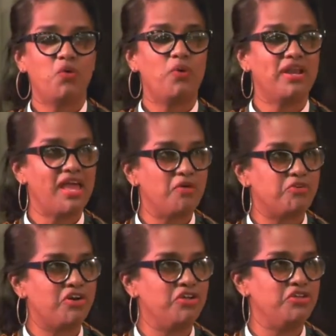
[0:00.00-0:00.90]

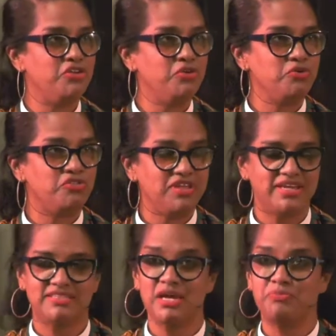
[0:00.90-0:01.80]
whenever you
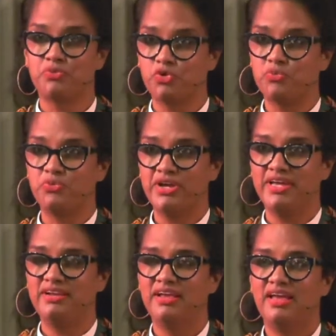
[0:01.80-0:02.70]
think it's
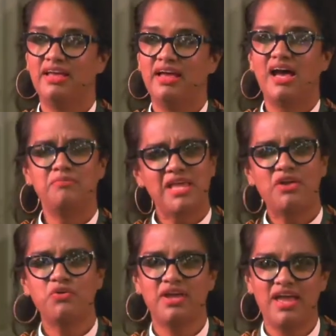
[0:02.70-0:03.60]
appropriate, I'm
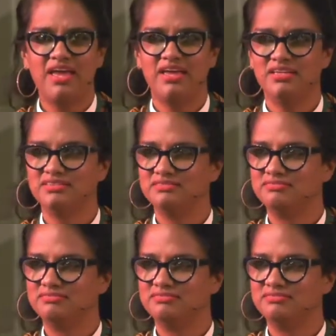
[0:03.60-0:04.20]
not okay.